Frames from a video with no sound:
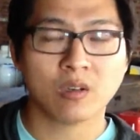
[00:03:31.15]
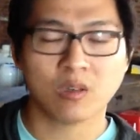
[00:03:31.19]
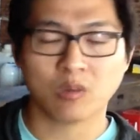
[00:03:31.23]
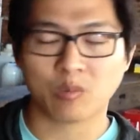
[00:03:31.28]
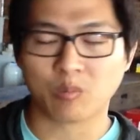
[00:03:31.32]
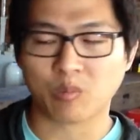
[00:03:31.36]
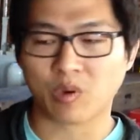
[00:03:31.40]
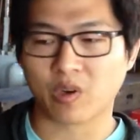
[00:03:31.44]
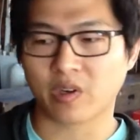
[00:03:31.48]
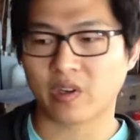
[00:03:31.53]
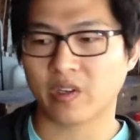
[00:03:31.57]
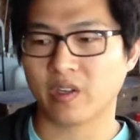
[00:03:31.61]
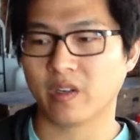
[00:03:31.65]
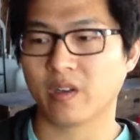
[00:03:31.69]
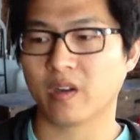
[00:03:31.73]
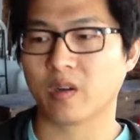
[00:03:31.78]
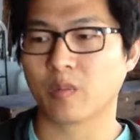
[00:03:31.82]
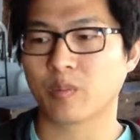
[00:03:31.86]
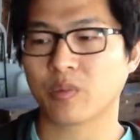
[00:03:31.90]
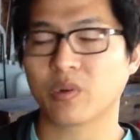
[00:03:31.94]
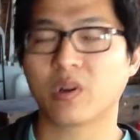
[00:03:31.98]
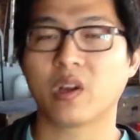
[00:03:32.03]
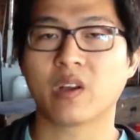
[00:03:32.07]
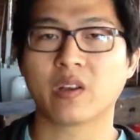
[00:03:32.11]
We're marketing our
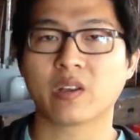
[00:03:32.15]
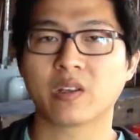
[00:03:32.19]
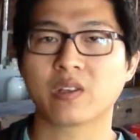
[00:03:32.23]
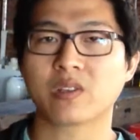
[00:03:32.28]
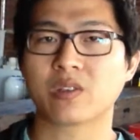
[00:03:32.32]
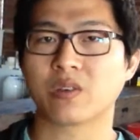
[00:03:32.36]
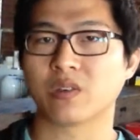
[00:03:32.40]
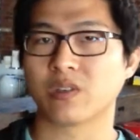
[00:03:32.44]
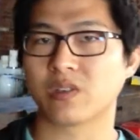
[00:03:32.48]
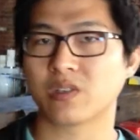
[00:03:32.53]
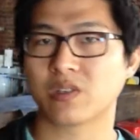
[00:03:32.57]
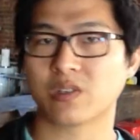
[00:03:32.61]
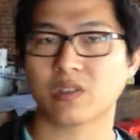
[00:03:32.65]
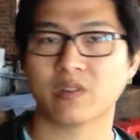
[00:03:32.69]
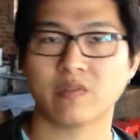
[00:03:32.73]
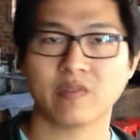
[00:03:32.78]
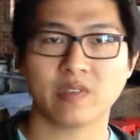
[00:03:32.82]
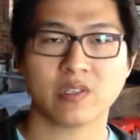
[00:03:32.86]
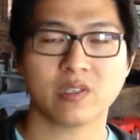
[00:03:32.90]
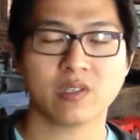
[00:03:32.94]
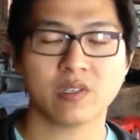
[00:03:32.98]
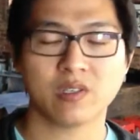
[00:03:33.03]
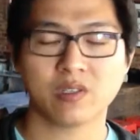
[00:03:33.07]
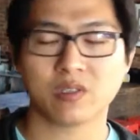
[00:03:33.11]
products or our
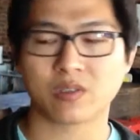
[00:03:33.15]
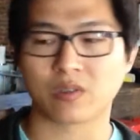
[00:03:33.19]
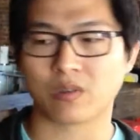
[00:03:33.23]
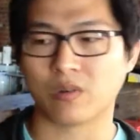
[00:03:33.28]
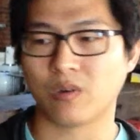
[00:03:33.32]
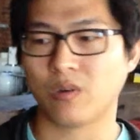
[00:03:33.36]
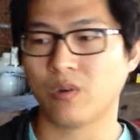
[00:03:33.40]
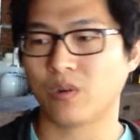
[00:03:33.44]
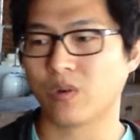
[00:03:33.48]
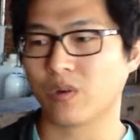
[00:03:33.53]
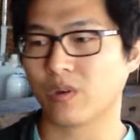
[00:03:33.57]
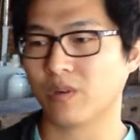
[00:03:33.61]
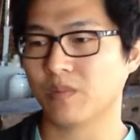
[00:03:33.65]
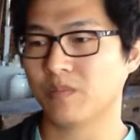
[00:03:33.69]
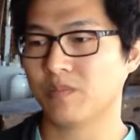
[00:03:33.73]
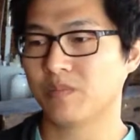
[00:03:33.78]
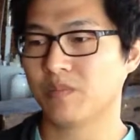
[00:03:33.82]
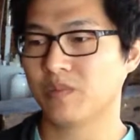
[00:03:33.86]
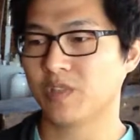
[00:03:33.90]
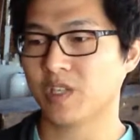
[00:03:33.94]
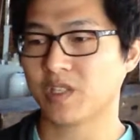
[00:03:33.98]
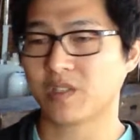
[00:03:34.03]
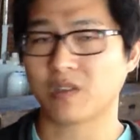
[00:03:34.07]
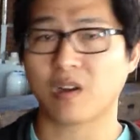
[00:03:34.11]
services or, or
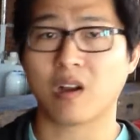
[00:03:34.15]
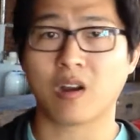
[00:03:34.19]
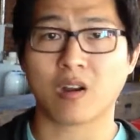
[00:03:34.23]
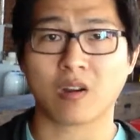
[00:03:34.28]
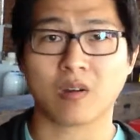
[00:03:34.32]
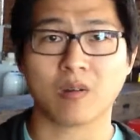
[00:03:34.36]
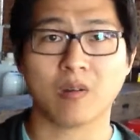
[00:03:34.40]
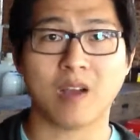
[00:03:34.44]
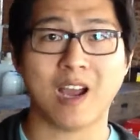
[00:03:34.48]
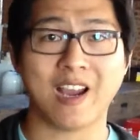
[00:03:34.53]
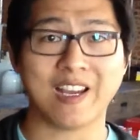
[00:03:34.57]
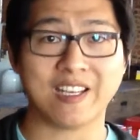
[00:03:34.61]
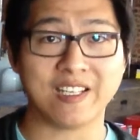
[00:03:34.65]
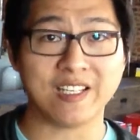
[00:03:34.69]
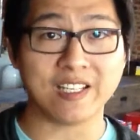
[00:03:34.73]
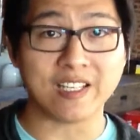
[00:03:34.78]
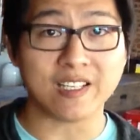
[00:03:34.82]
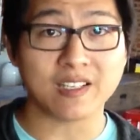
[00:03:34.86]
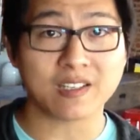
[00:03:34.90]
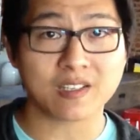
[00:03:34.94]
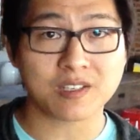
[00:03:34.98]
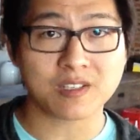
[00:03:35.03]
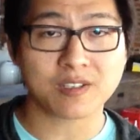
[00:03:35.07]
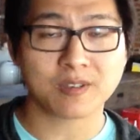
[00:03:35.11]
just our
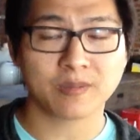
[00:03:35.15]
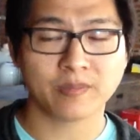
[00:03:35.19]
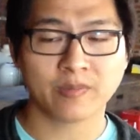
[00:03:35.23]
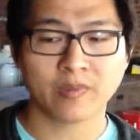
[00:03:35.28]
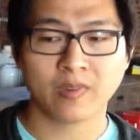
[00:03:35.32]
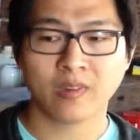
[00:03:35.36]
ideas.